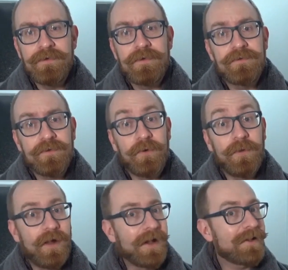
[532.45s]
So
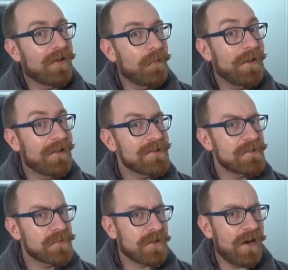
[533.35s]
like, comment and
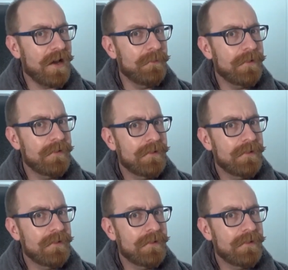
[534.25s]
subscribe.